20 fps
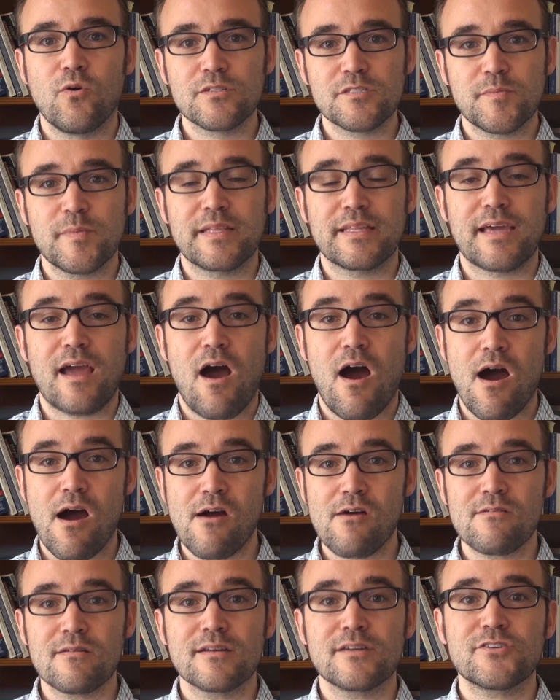ultimately
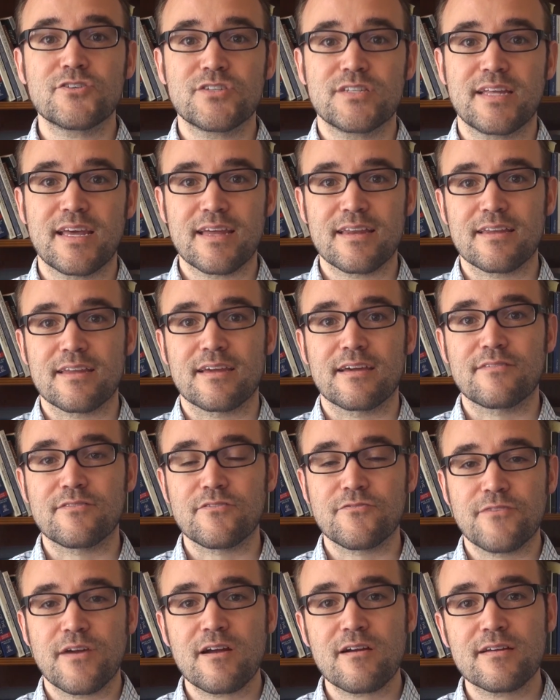our understanding of
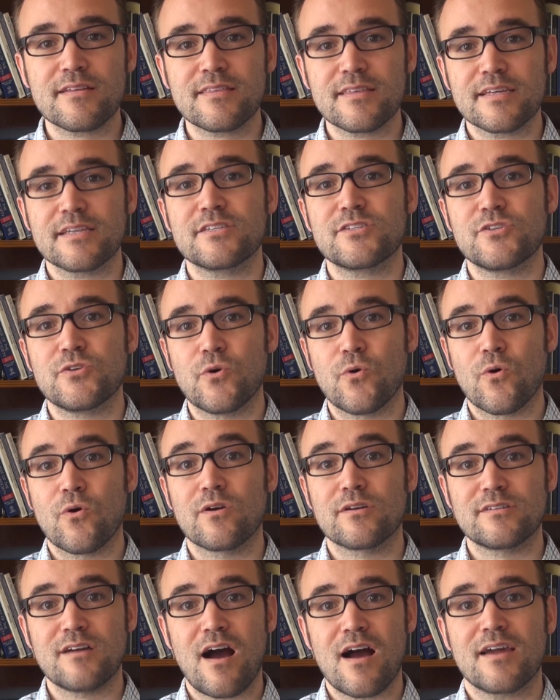the very things
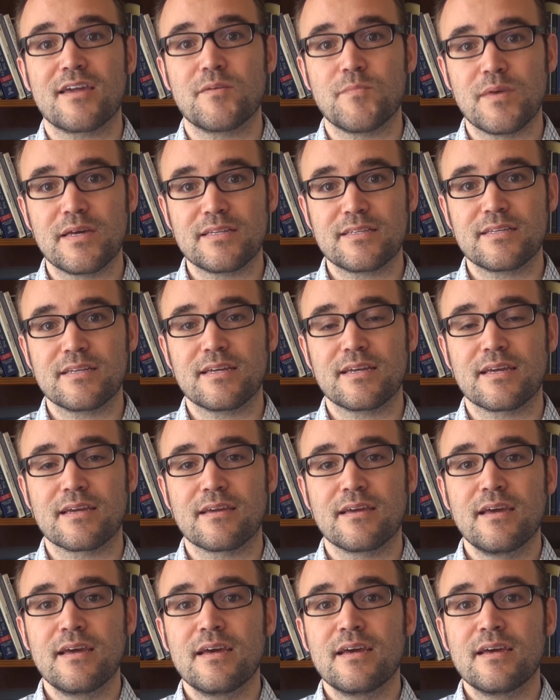you're documenting